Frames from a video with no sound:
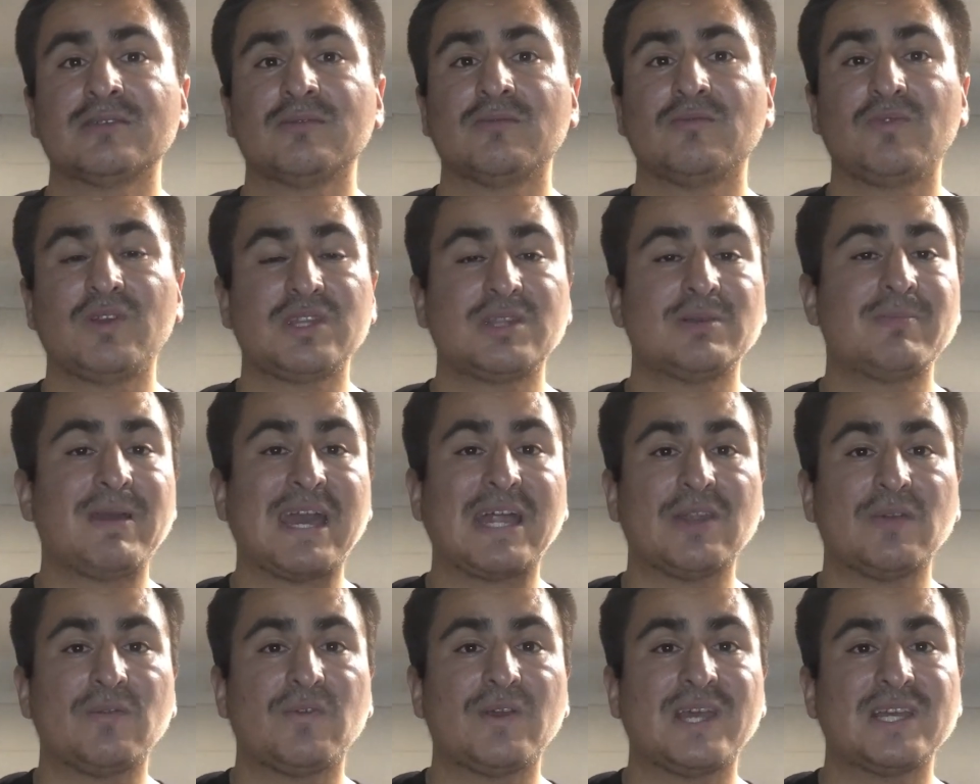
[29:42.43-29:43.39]
read the
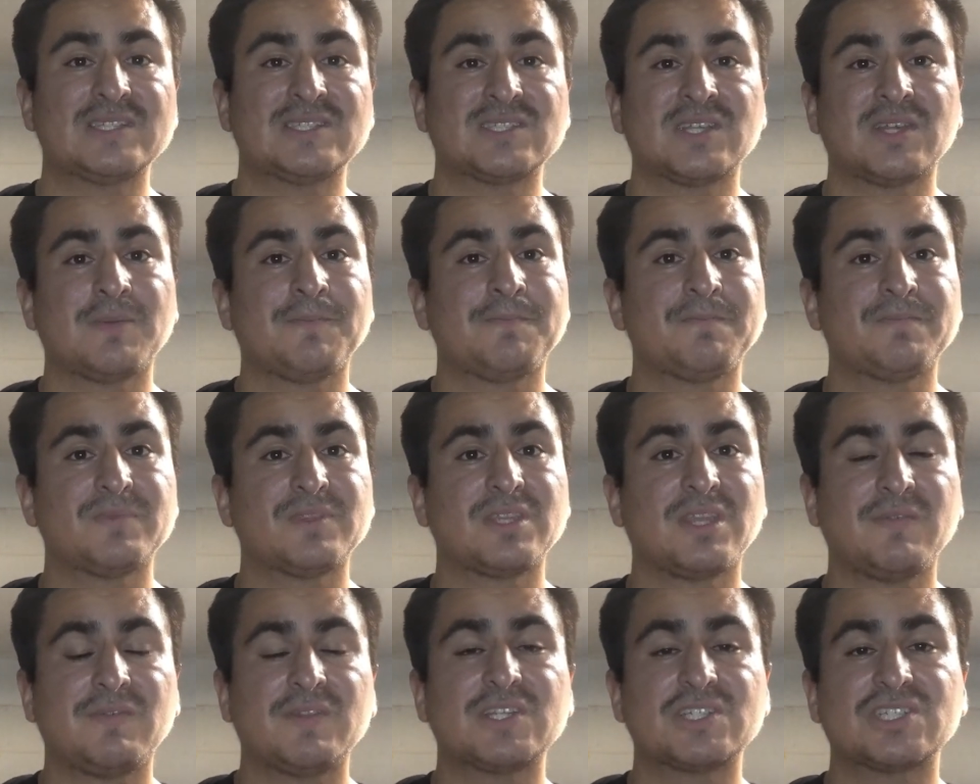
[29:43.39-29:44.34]
manifest,
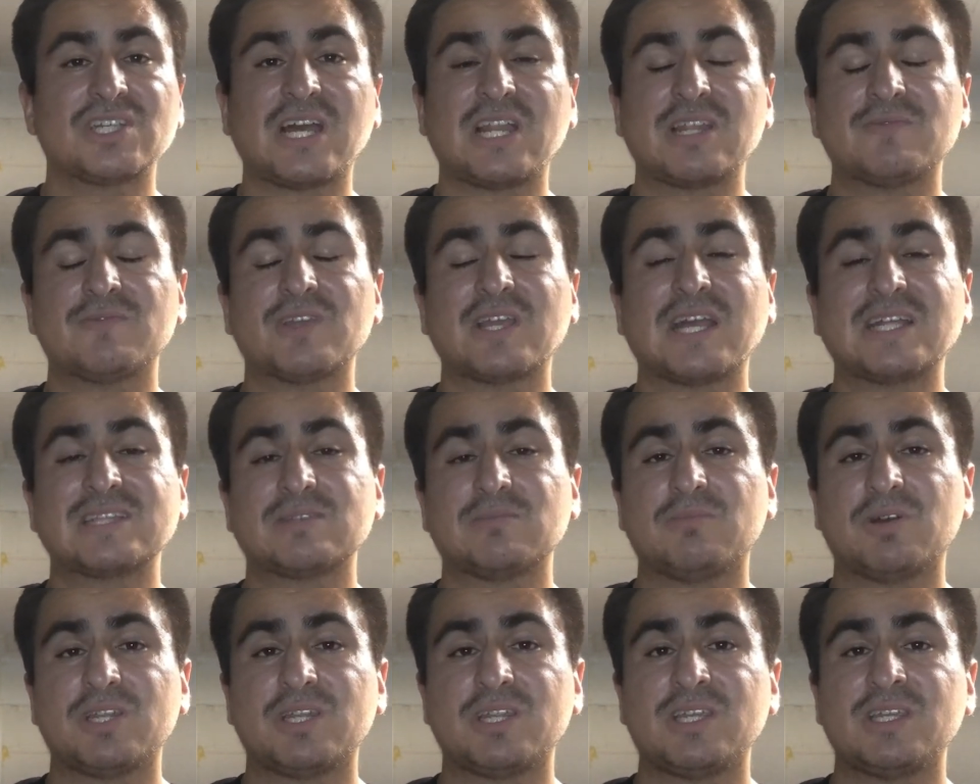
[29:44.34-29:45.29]
give it a shot if you got the
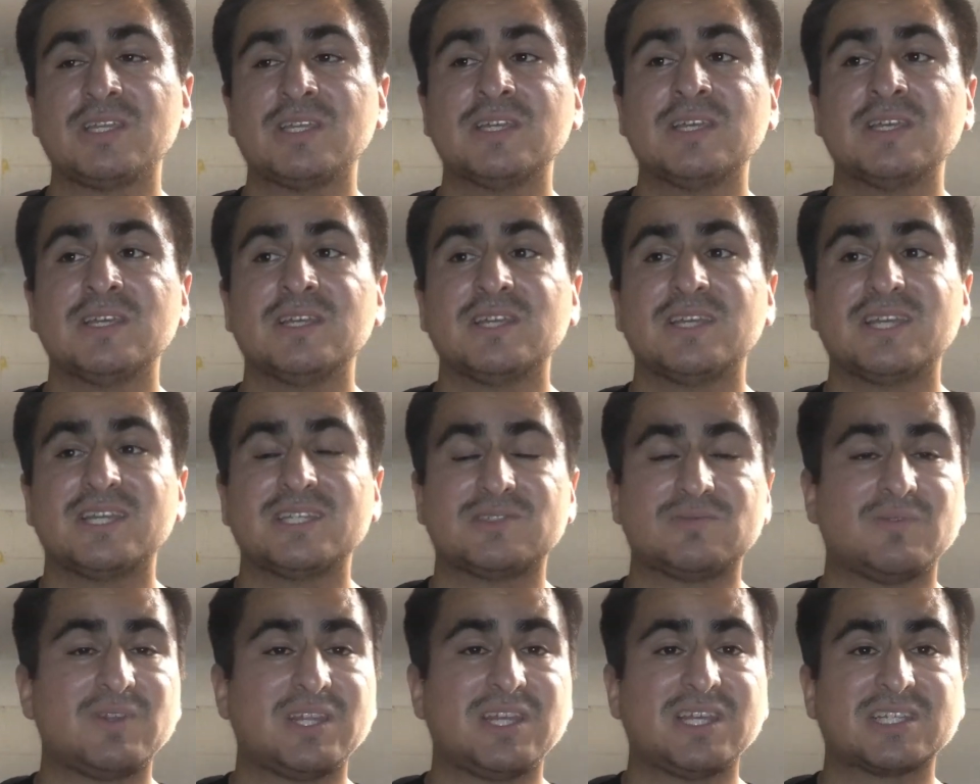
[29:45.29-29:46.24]
money.
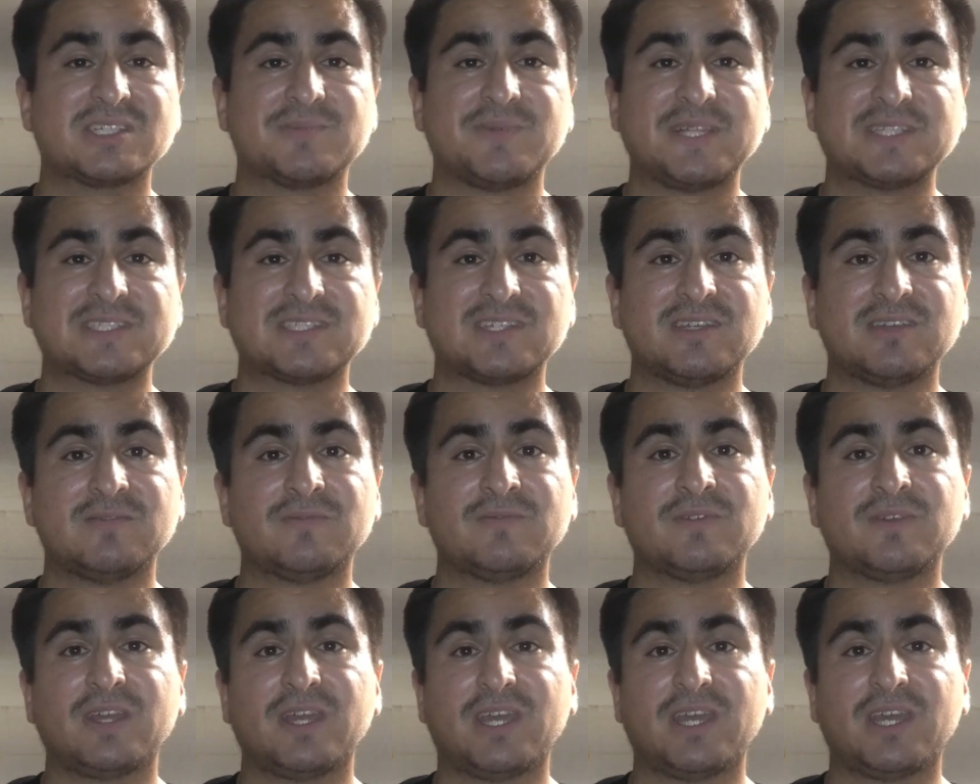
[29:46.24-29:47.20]
It's really
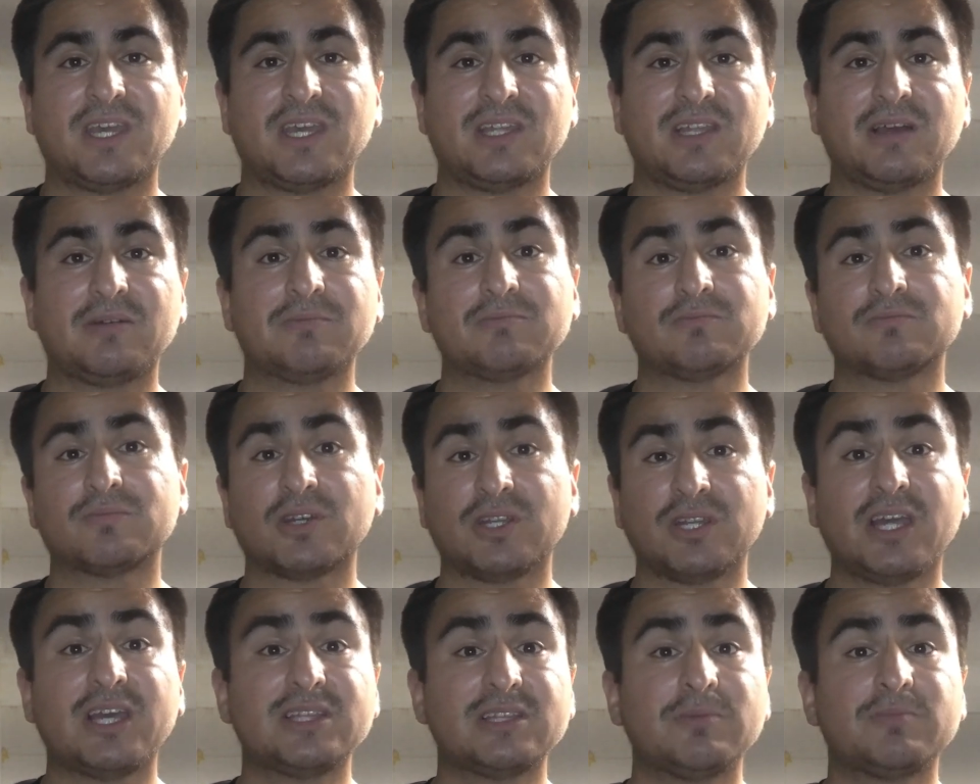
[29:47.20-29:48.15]
expensive, and I'm
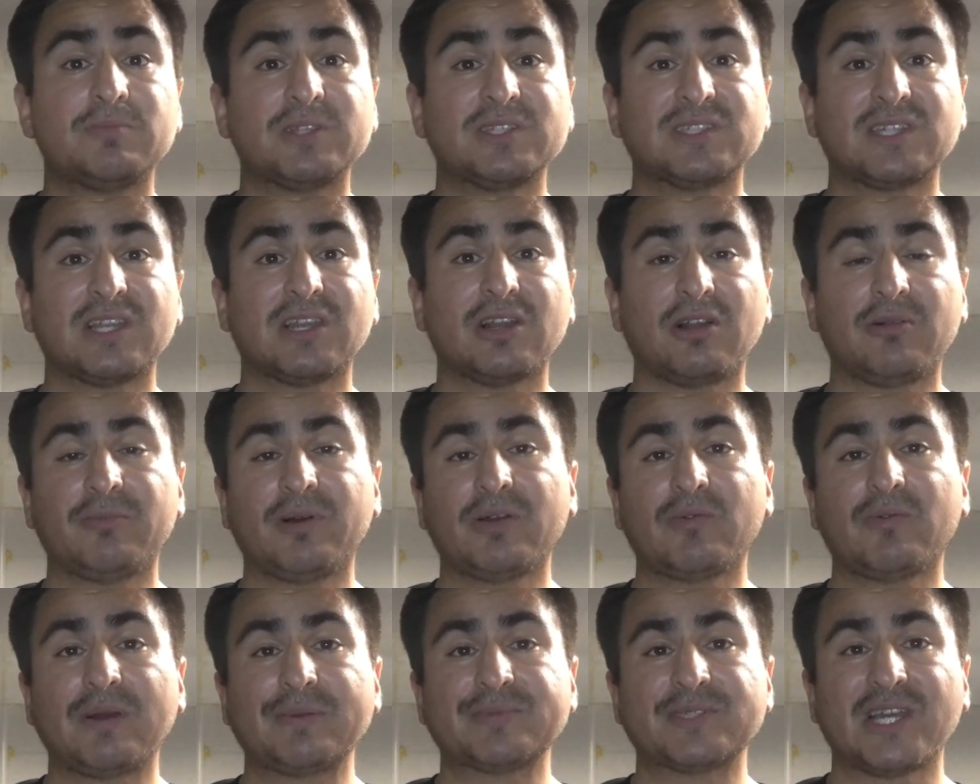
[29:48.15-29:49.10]
gonna end up listing it on my
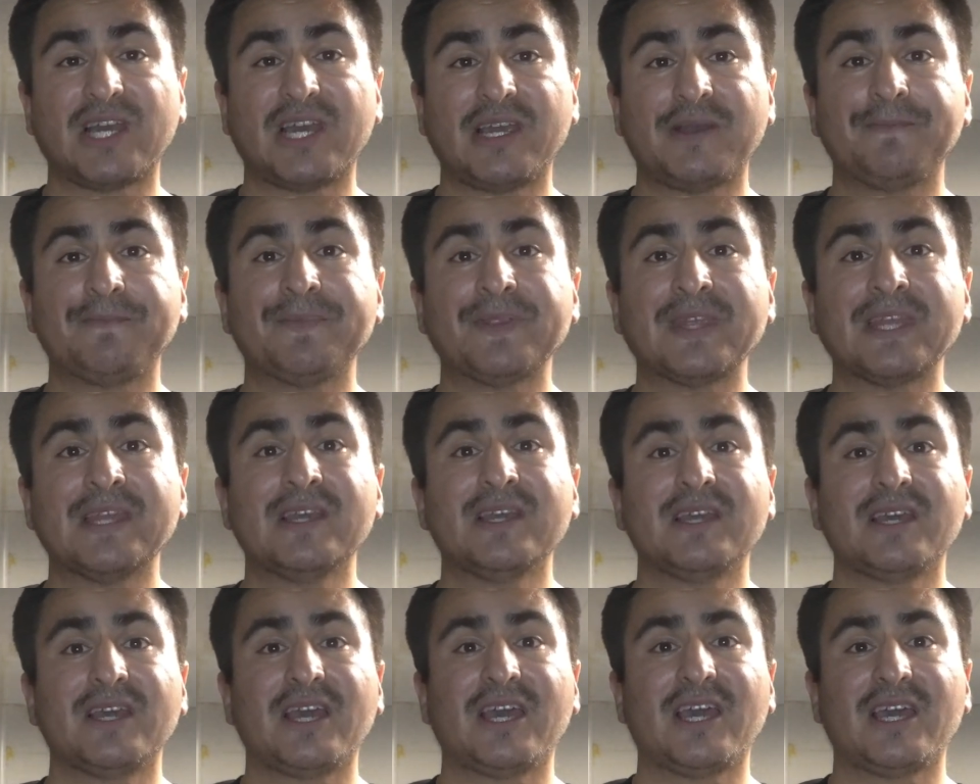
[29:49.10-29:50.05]
website,
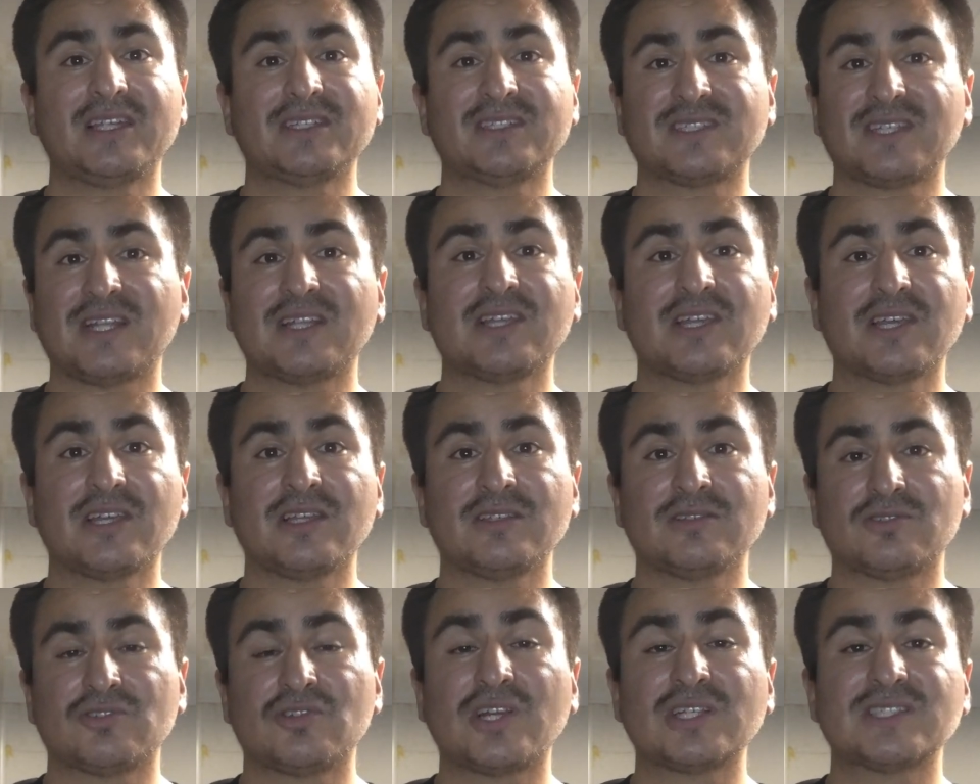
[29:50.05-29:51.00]
and selling
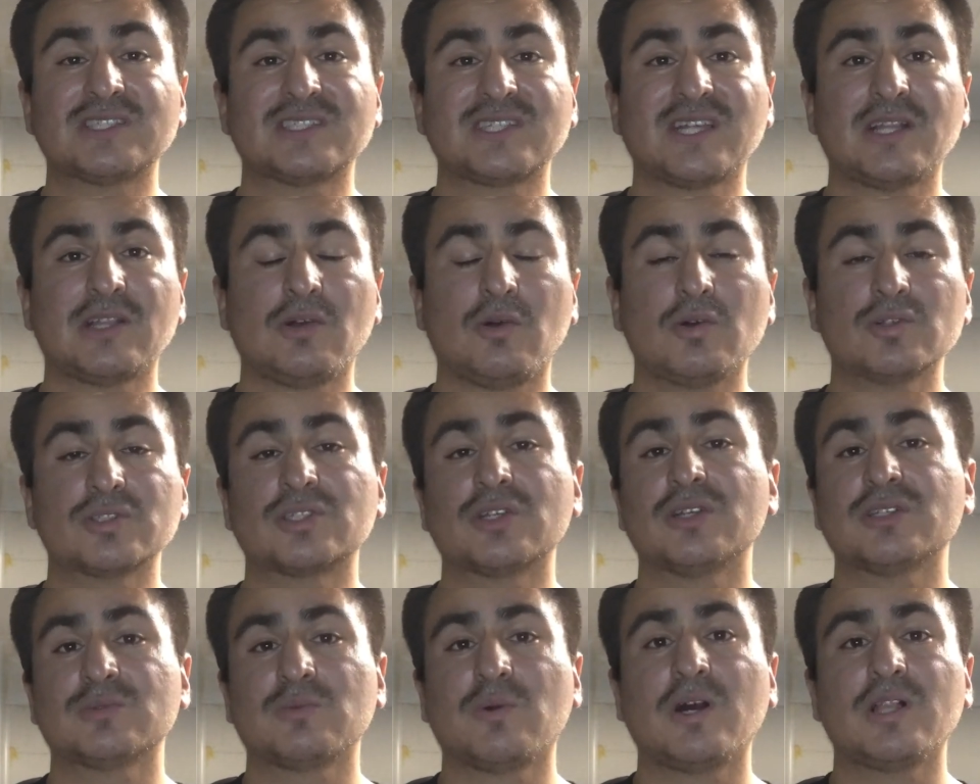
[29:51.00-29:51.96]
it, try to sell it
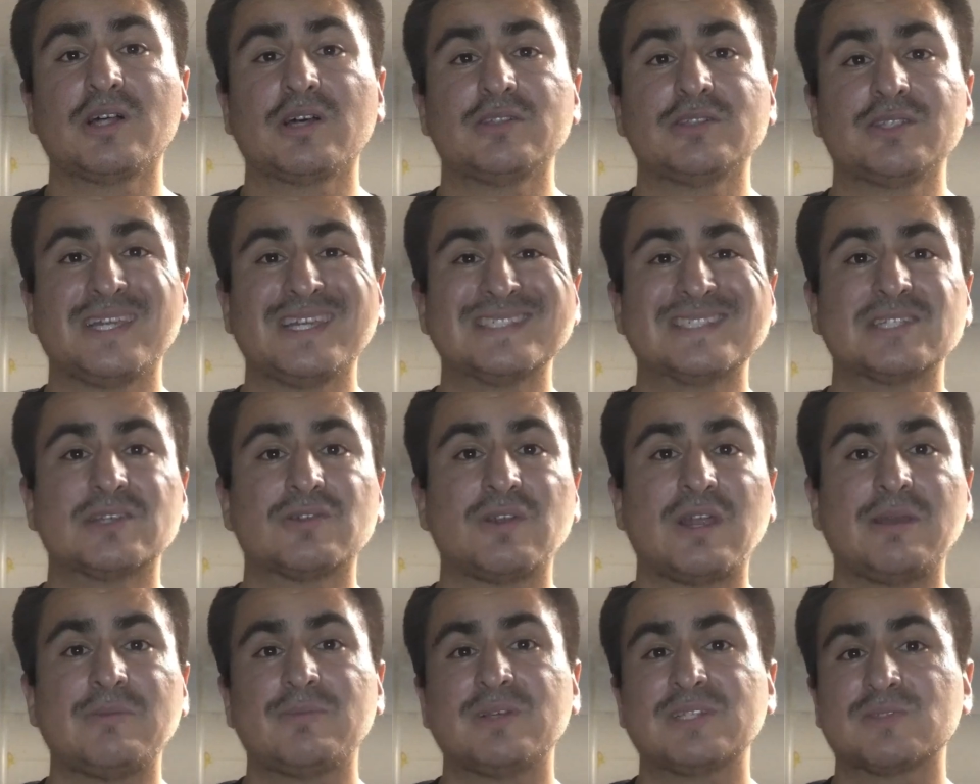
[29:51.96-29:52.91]
also as well on
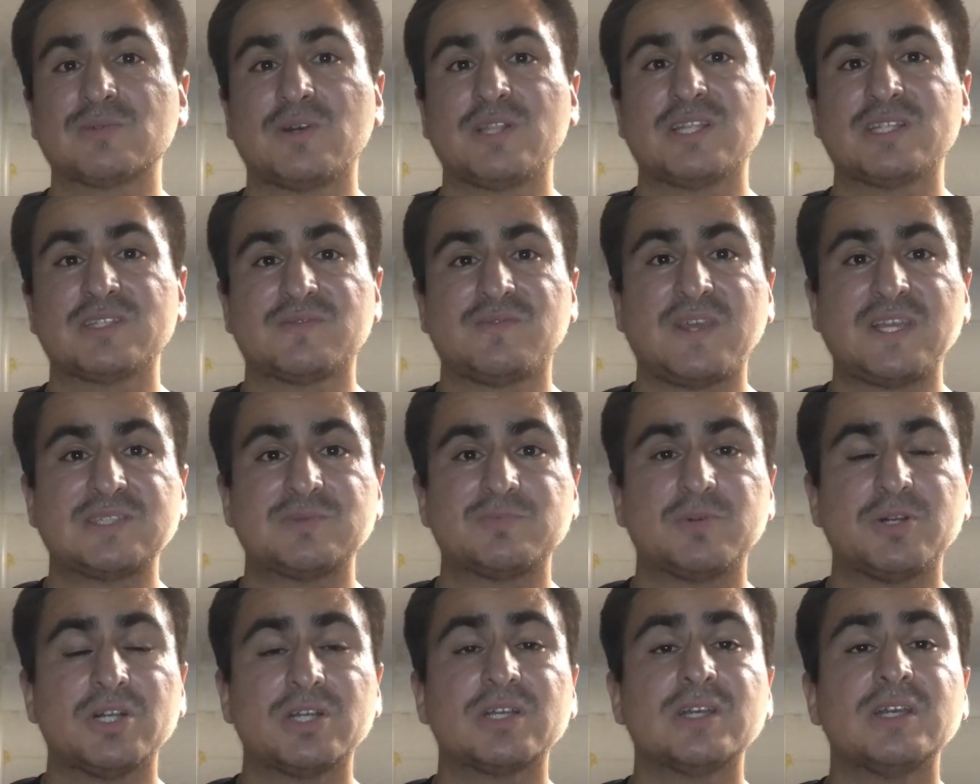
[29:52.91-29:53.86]
Instagram as well as
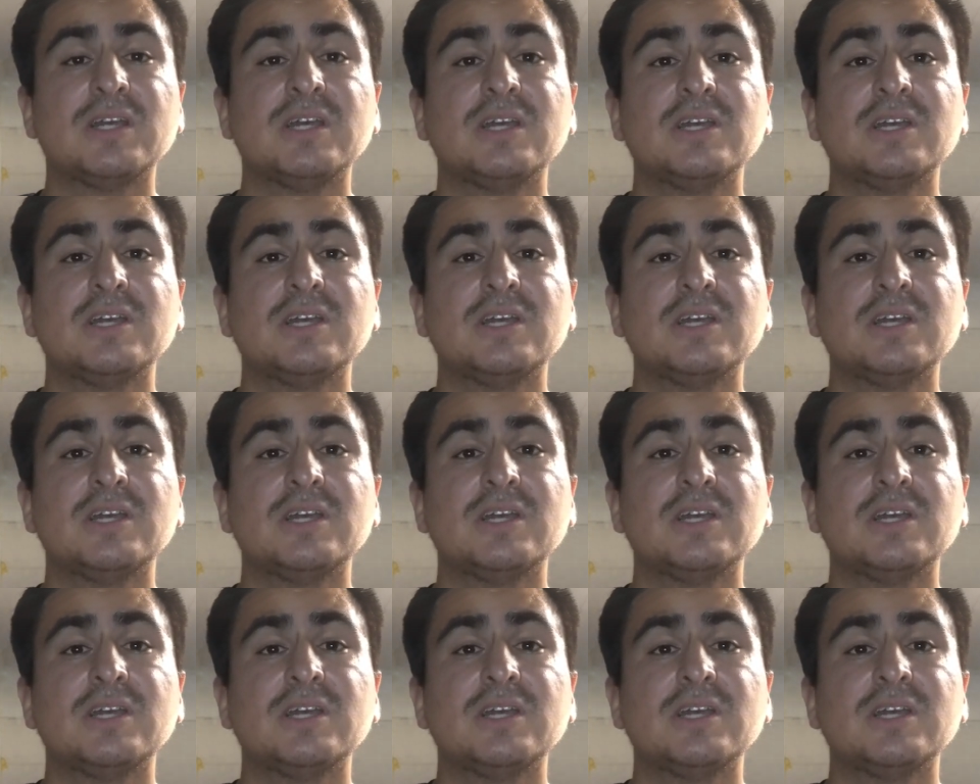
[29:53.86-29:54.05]
Facebook.